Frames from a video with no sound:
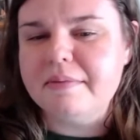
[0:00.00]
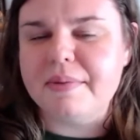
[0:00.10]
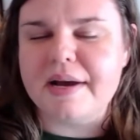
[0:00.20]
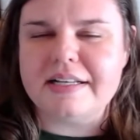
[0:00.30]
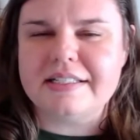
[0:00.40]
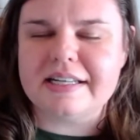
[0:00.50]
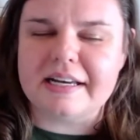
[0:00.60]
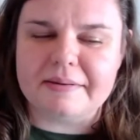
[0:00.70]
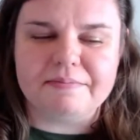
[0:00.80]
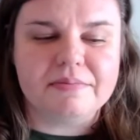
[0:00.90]
But
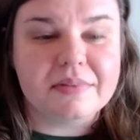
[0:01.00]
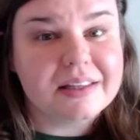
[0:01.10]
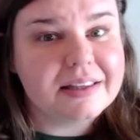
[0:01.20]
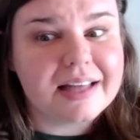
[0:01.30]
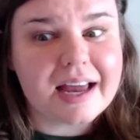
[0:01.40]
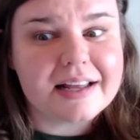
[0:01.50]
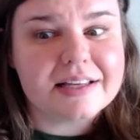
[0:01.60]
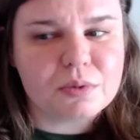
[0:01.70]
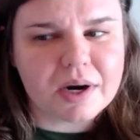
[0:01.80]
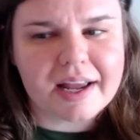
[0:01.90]
that
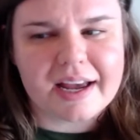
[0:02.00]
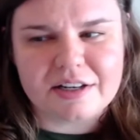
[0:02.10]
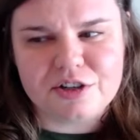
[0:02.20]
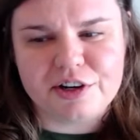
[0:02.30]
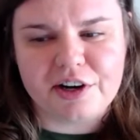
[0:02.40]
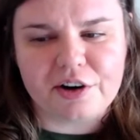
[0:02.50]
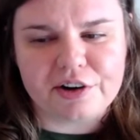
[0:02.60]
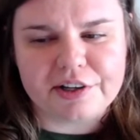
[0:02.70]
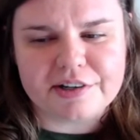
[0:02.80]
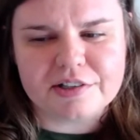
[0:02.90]
is what I had to drink earlier.